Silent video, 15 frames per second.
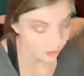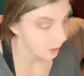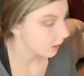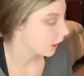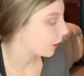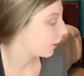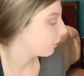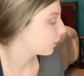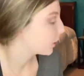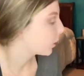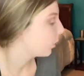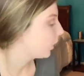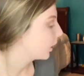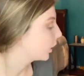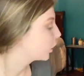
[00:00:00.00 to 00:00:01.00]
So I'm just
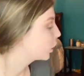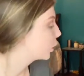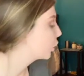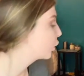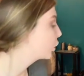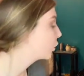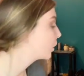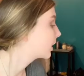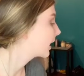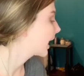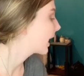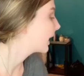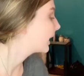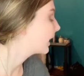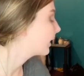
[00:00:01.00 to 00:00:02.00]
going to
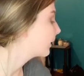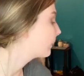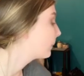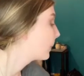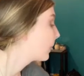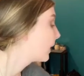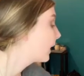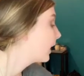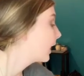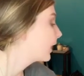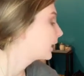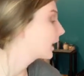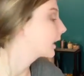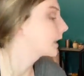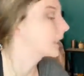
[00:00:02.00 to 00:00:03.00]
take
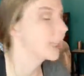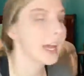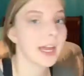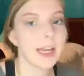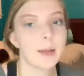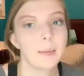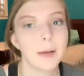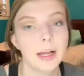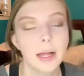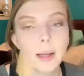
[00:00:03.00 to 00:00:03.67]
the same